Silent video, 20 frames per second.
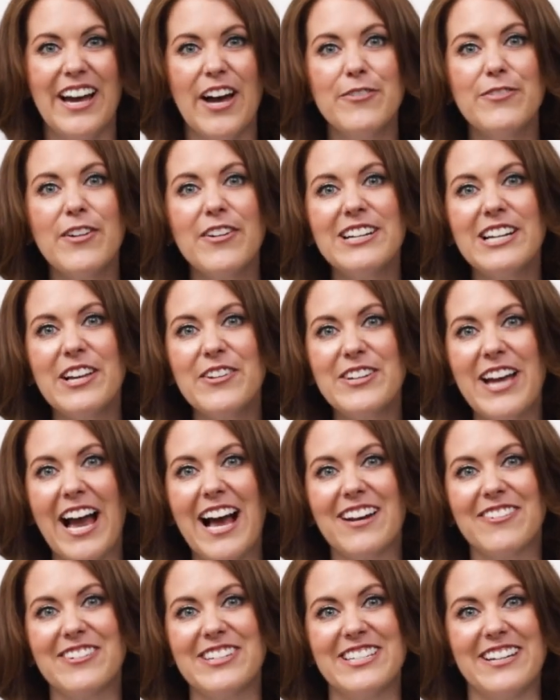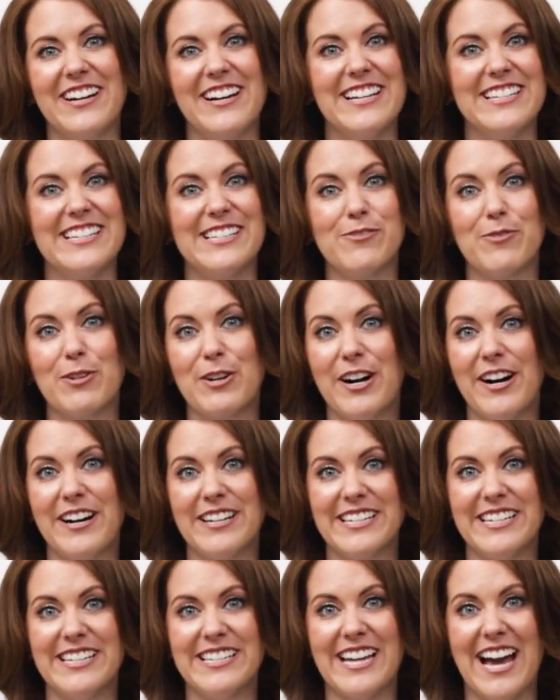A very low-calorie diet is
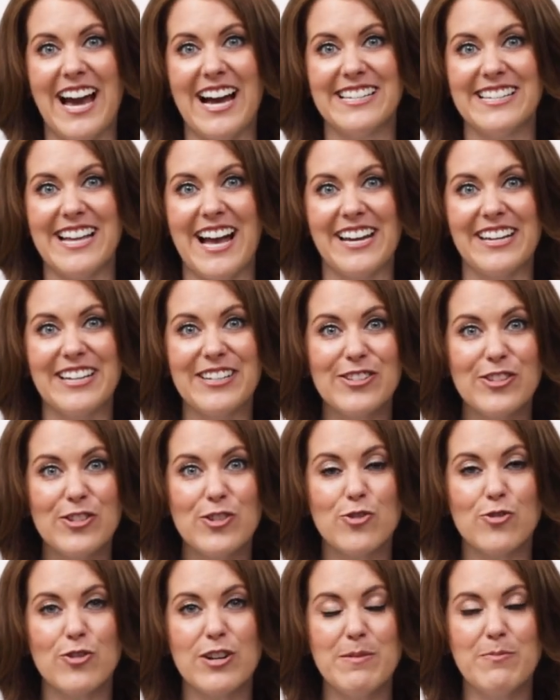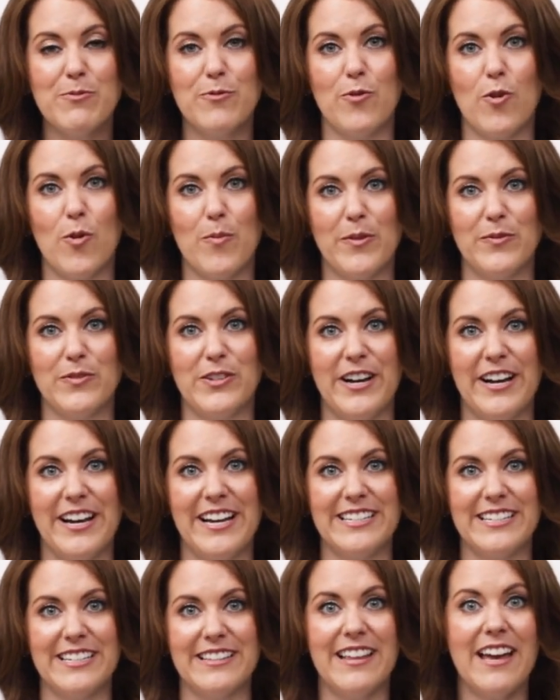regarded as an extreme form of
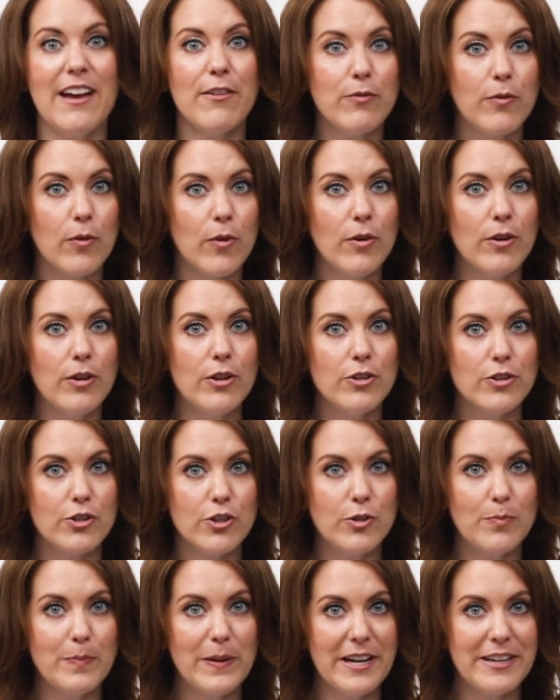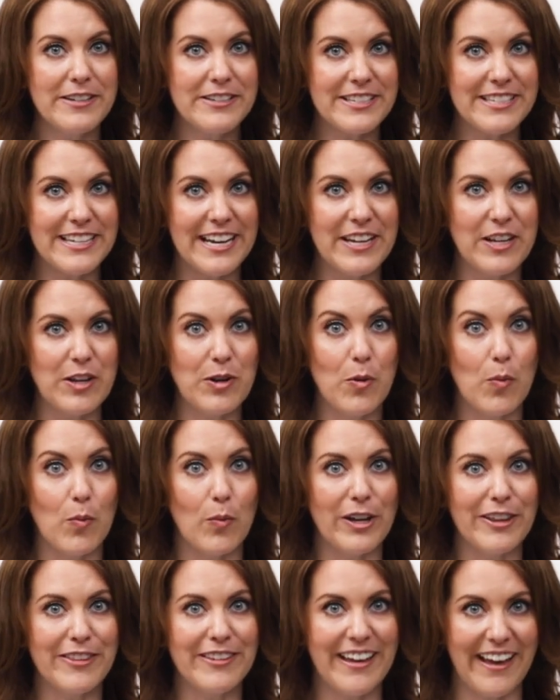diet and therefore should be undertaken
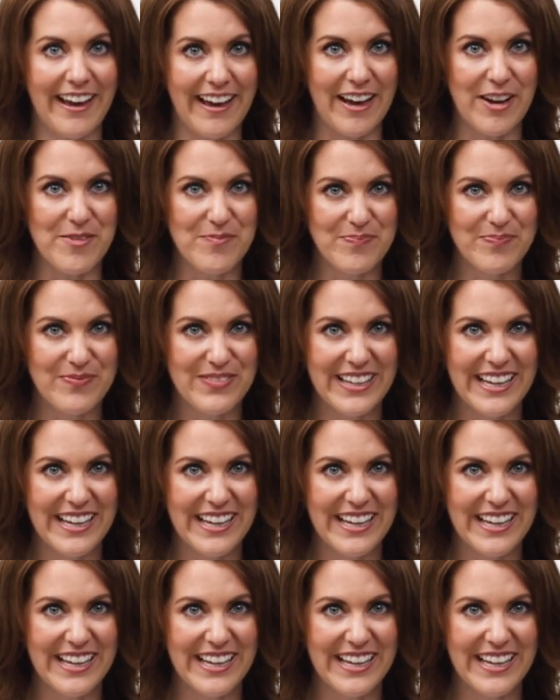with care.